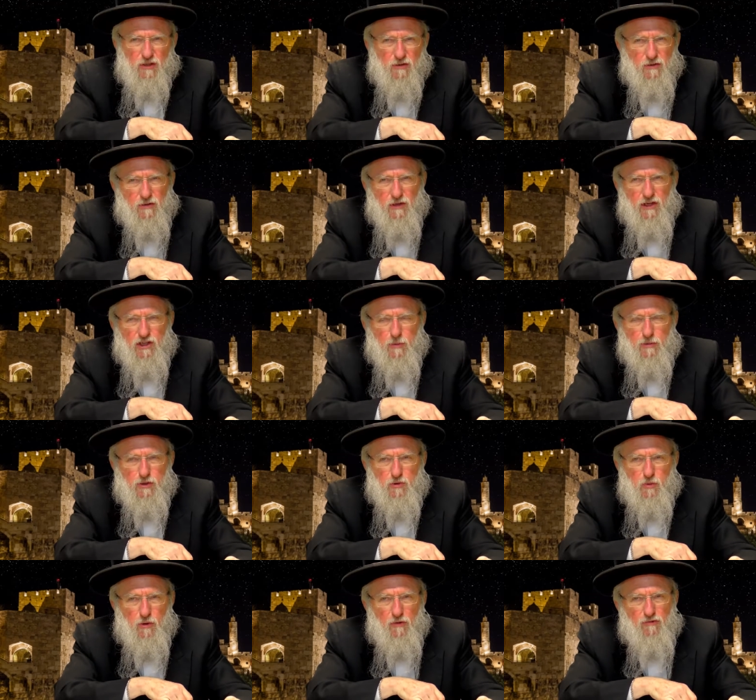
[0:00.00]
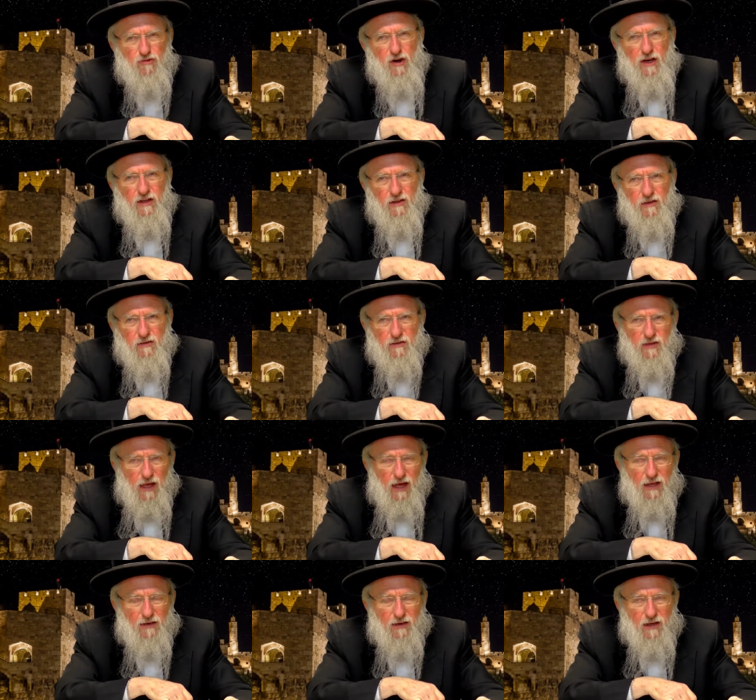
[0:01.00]
which the Egyptians were afraid
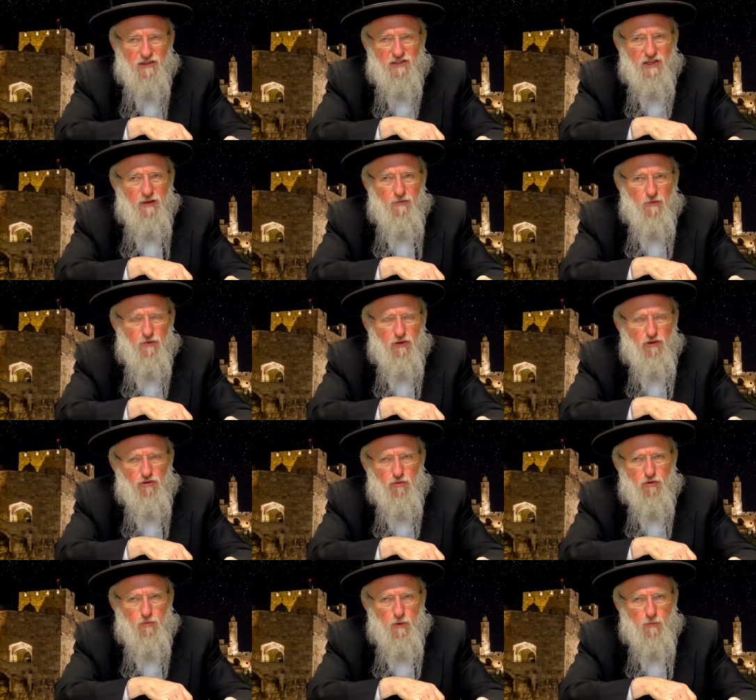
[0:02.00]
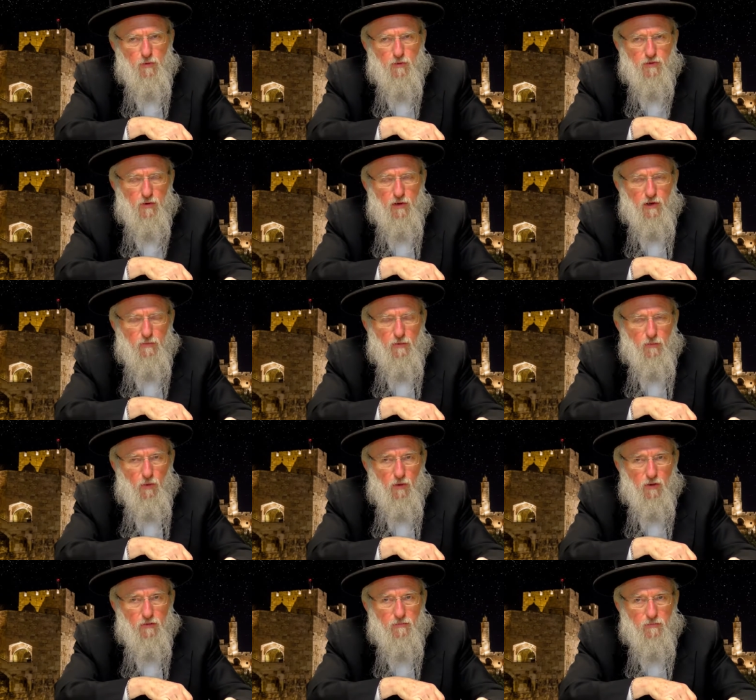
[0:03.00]
that a savior for the Jewish people was going to be
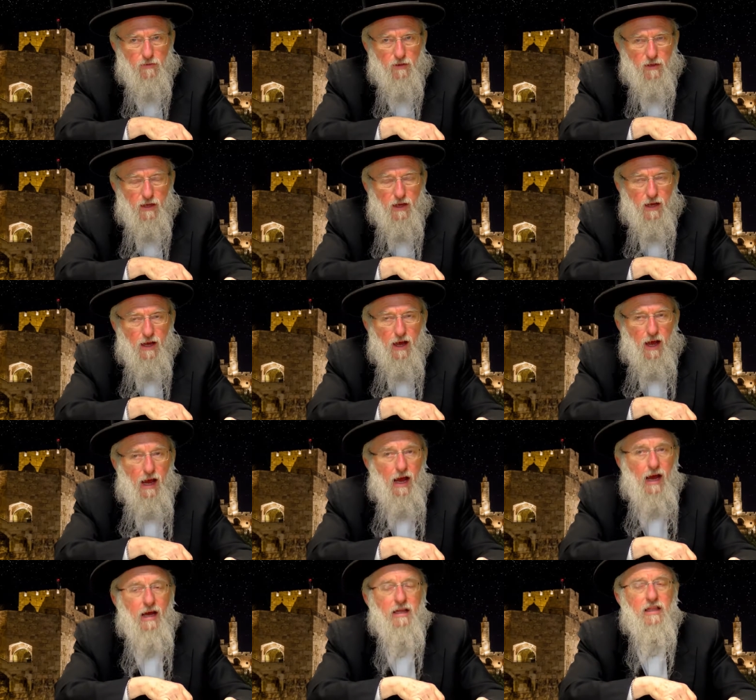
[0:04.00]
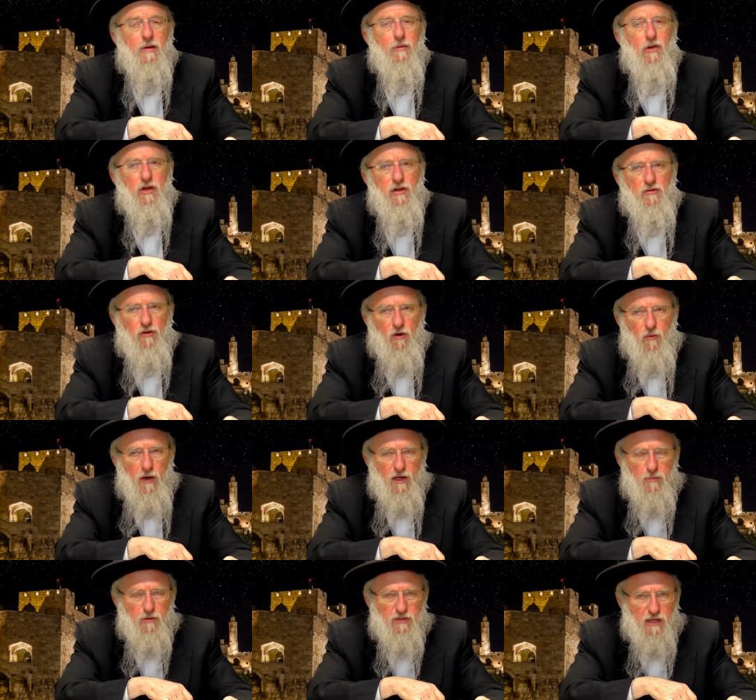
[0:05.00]
born. And they were looking for a
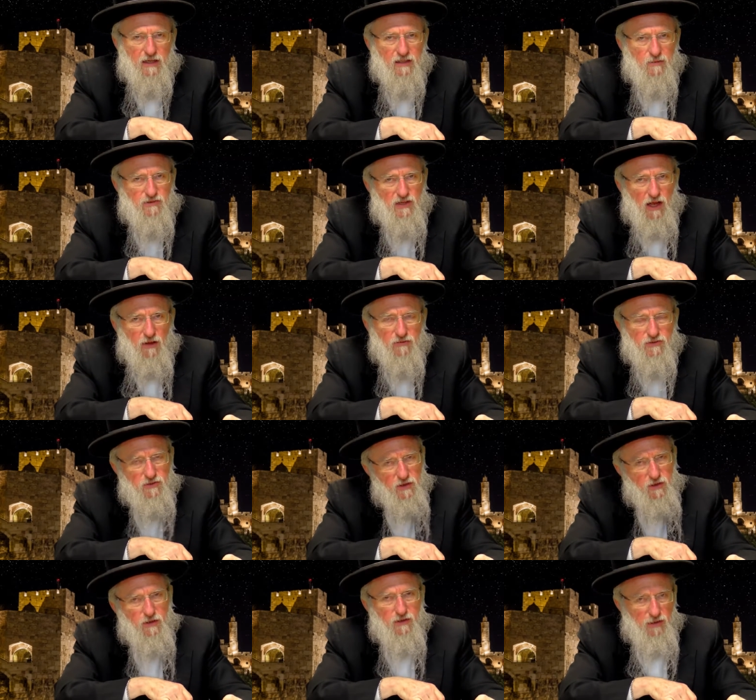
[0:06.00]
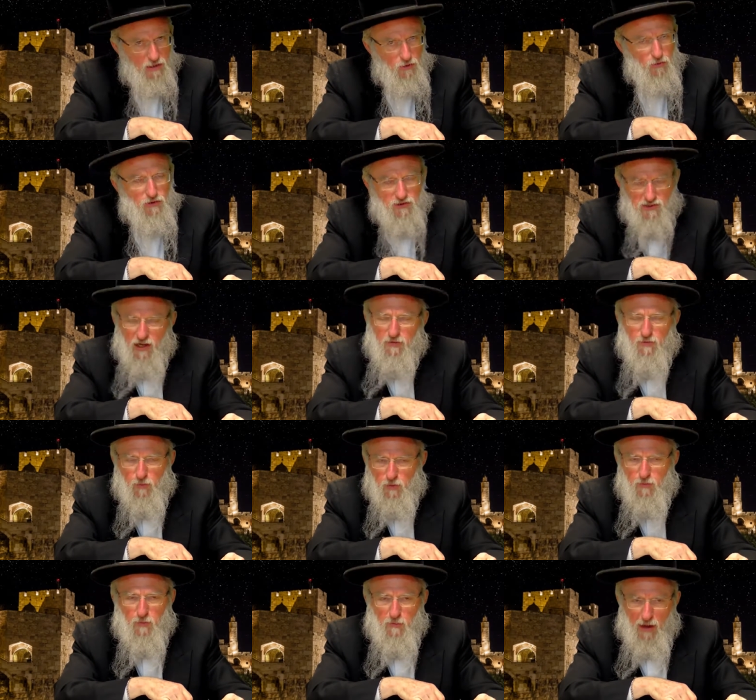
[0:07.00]
way to protect themselves. They knew the Savior
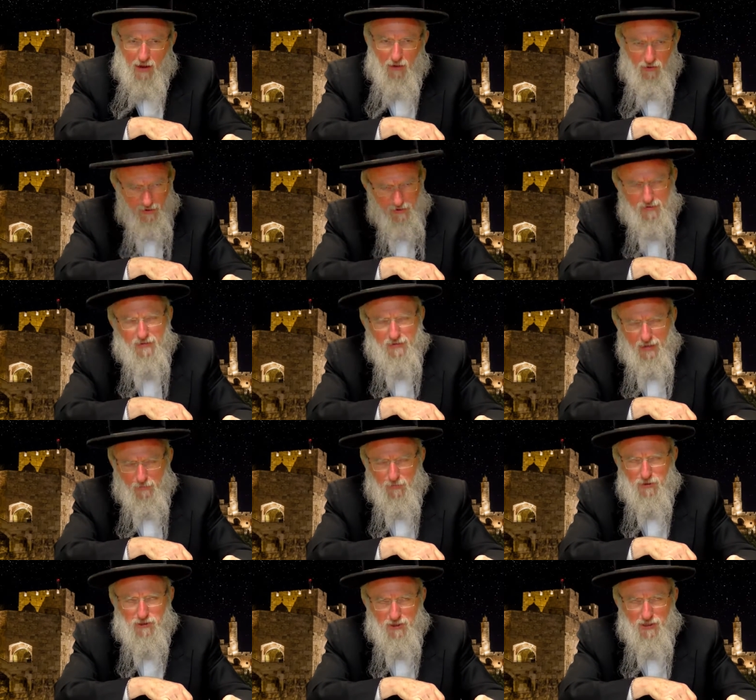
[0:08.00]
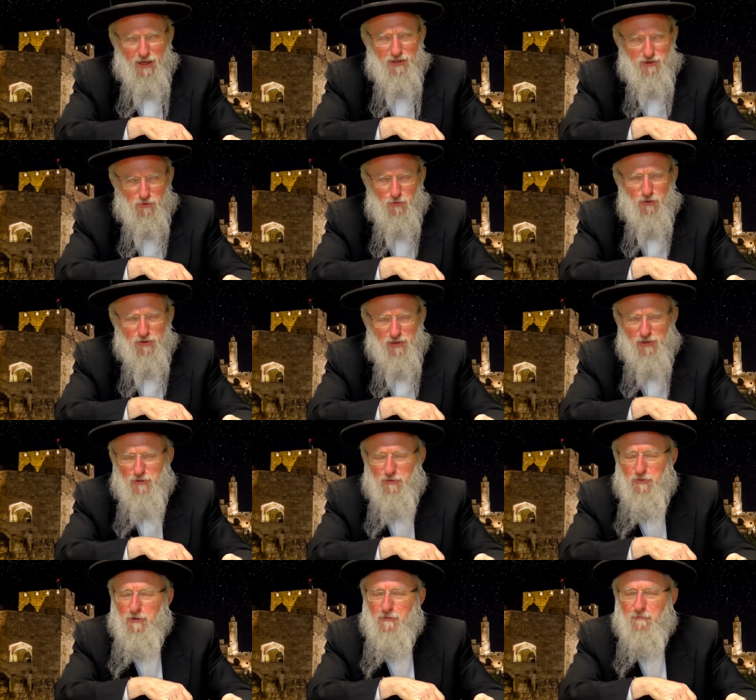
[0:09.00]
would be male. That much in the ancient world they
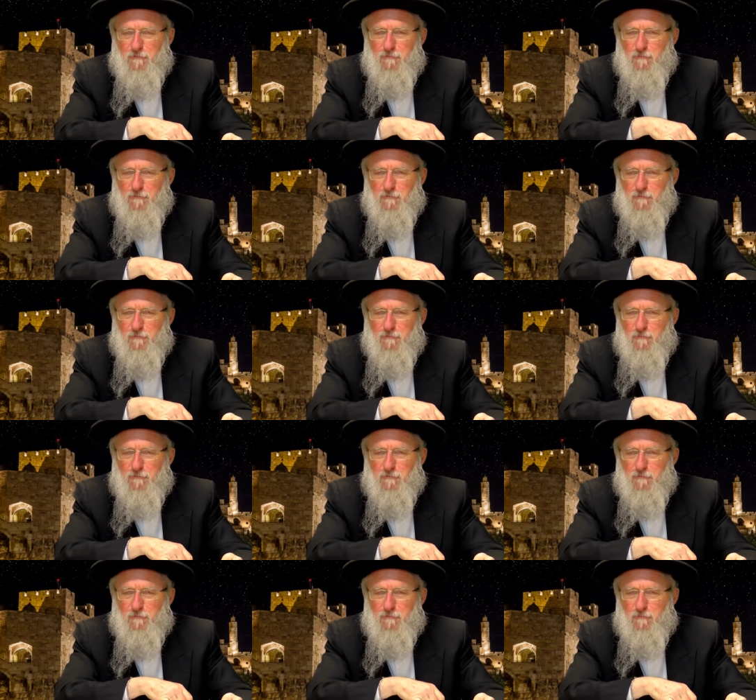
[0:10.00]
knew.